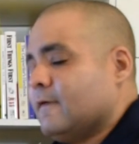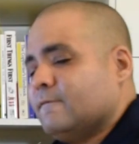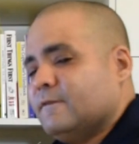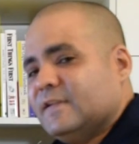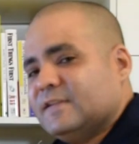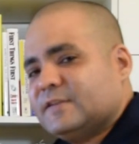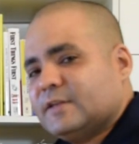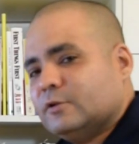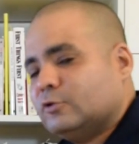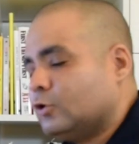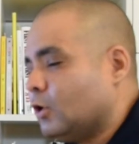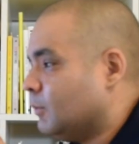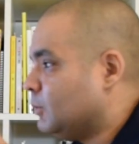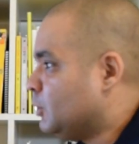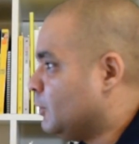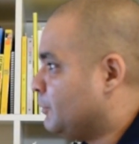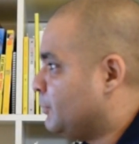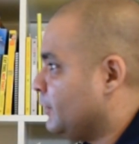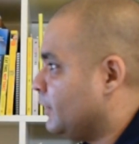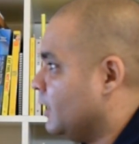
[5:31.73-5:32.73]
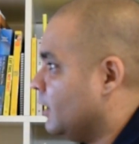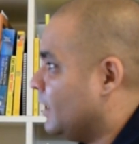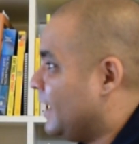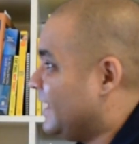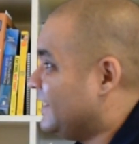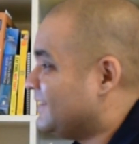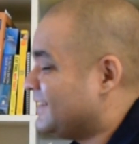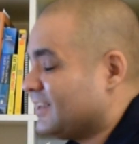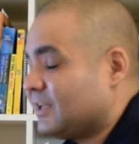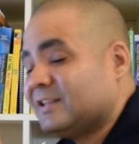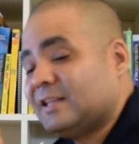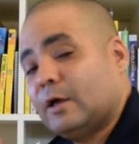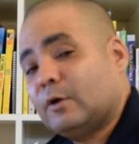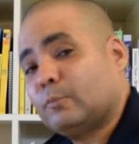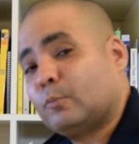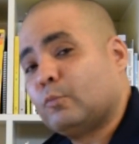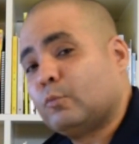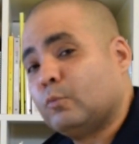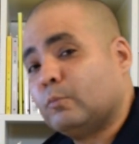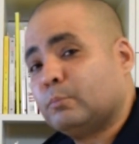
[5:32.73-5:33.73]
this is W is it
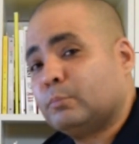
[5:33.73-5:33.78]
the